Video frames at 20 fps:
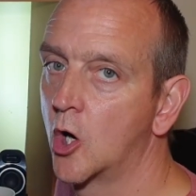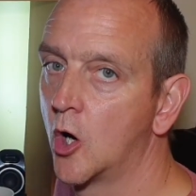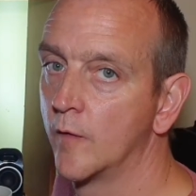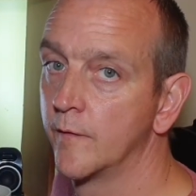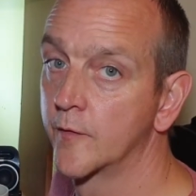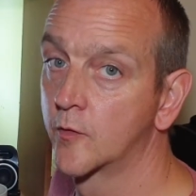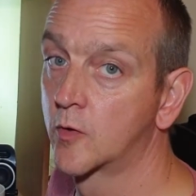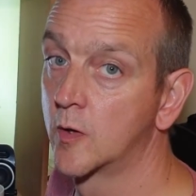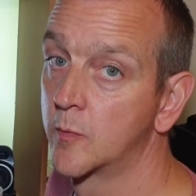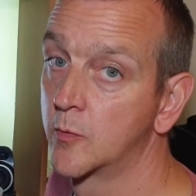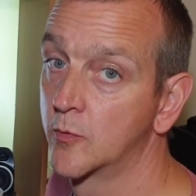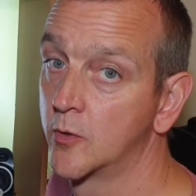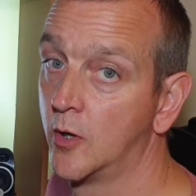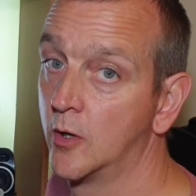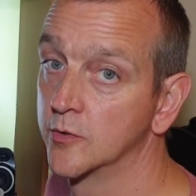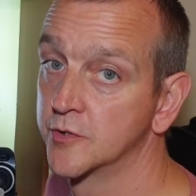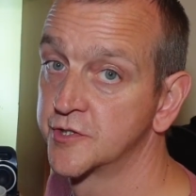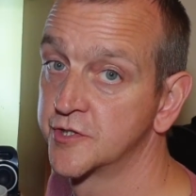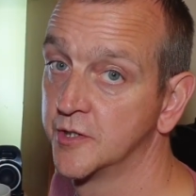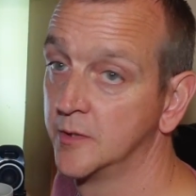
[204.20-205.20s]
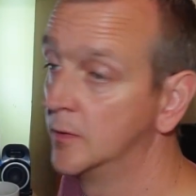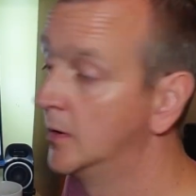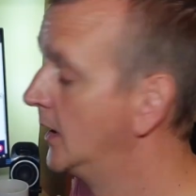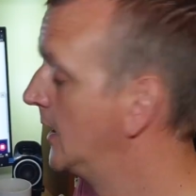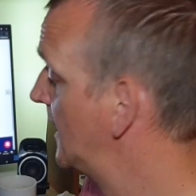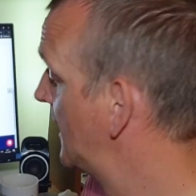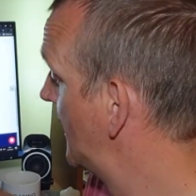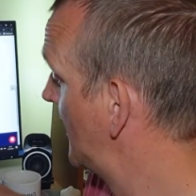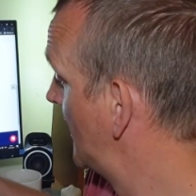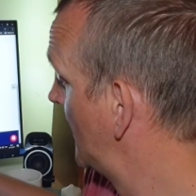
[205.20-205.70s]
on the crippled hotshoe.
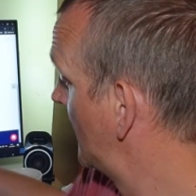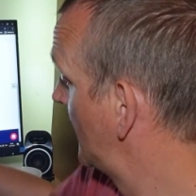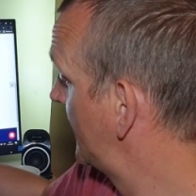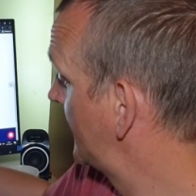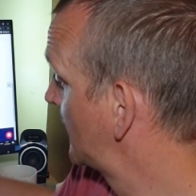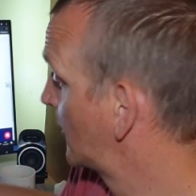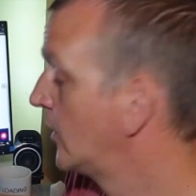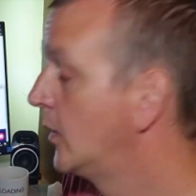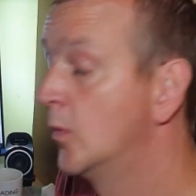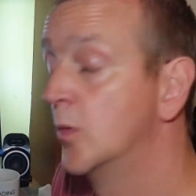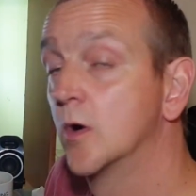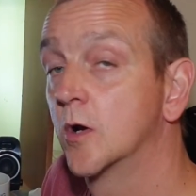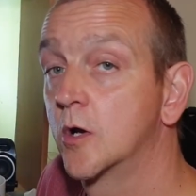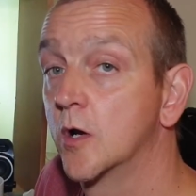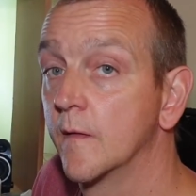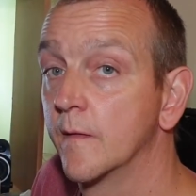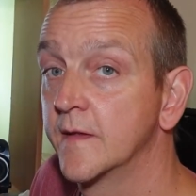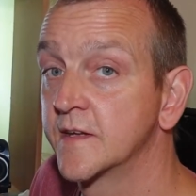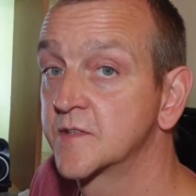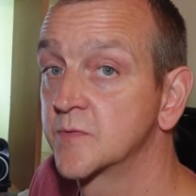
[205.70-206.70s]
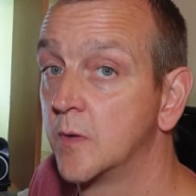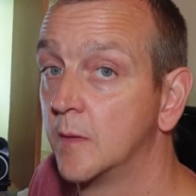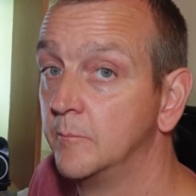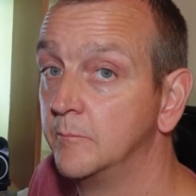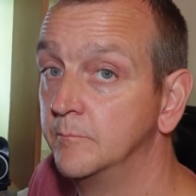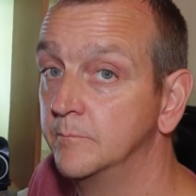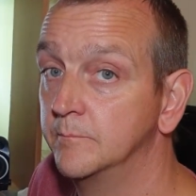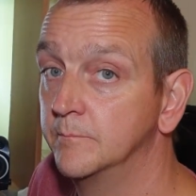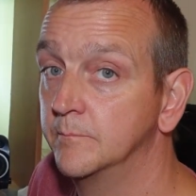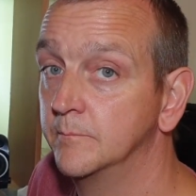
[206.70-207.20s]
It will work on this one,
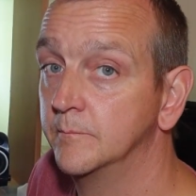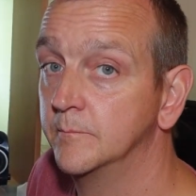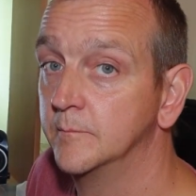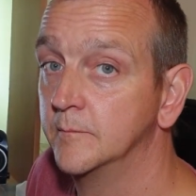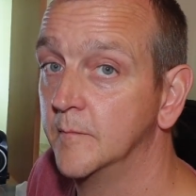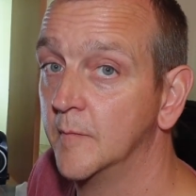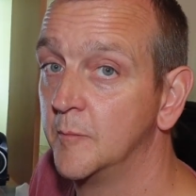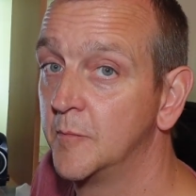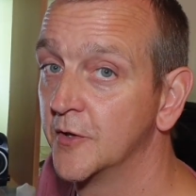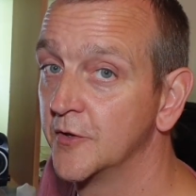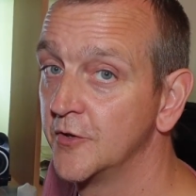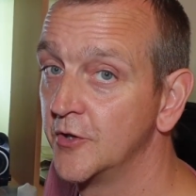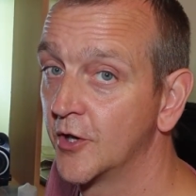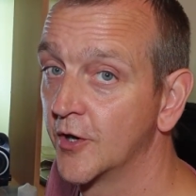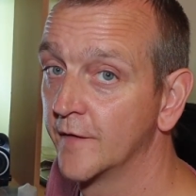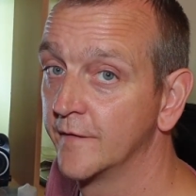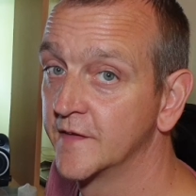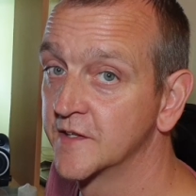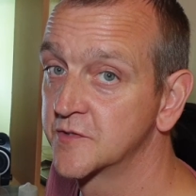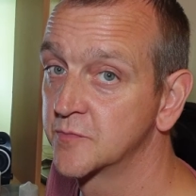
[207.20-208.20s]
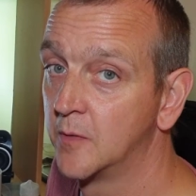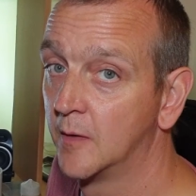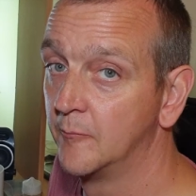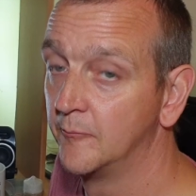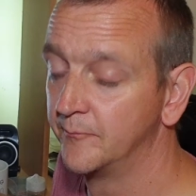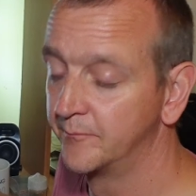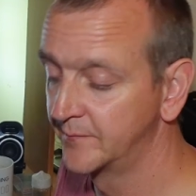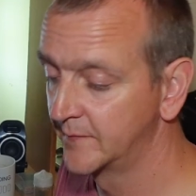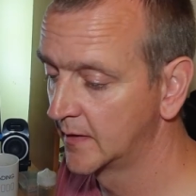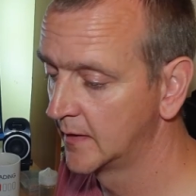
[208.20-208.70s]
but not on this one.
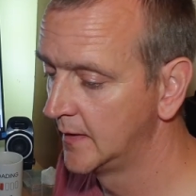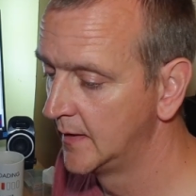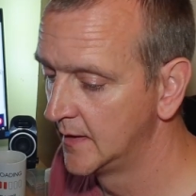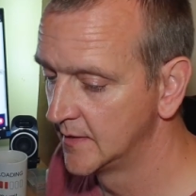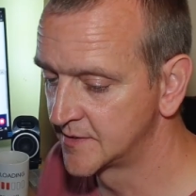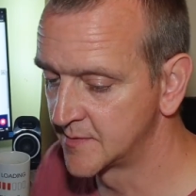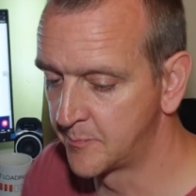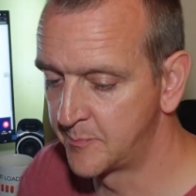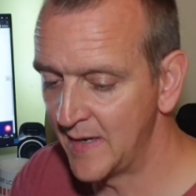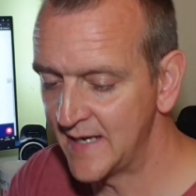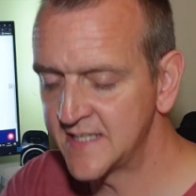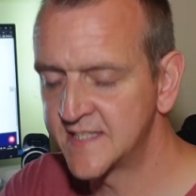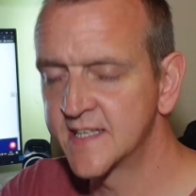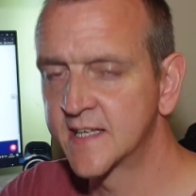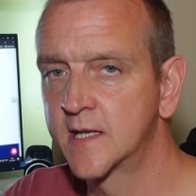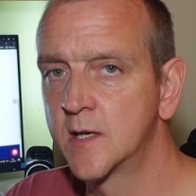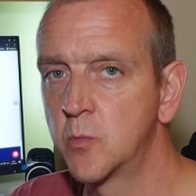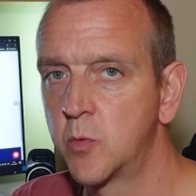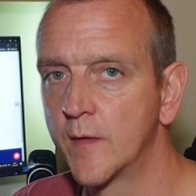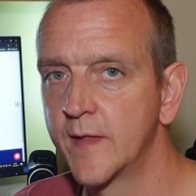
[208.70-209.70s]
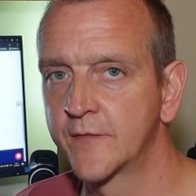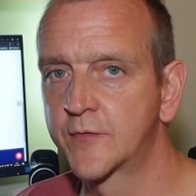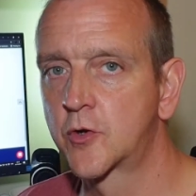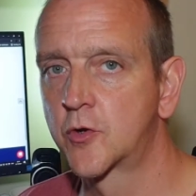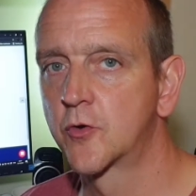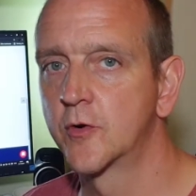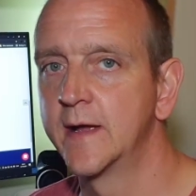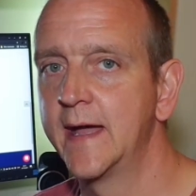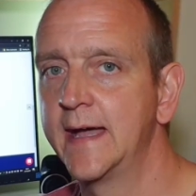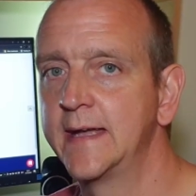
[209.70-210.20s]
So basically what they've
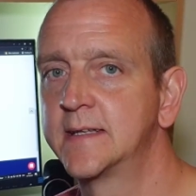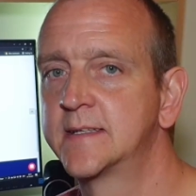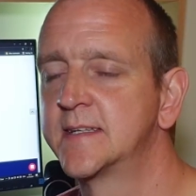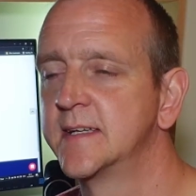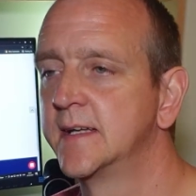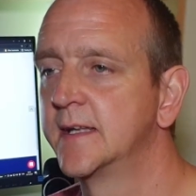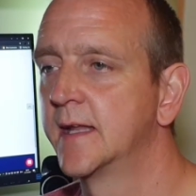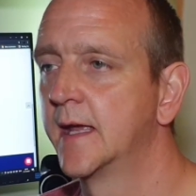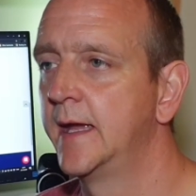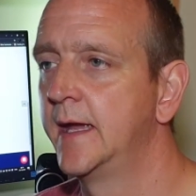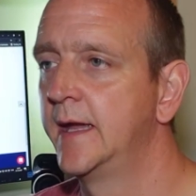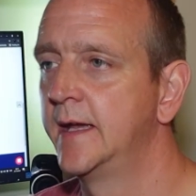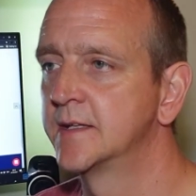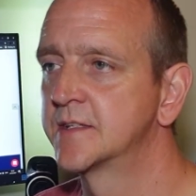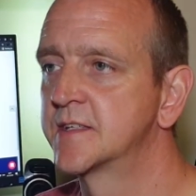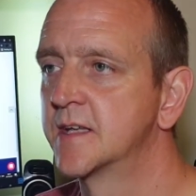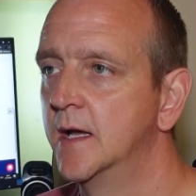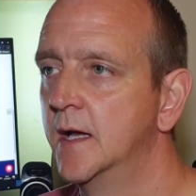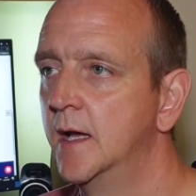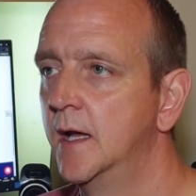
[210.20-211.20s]
created is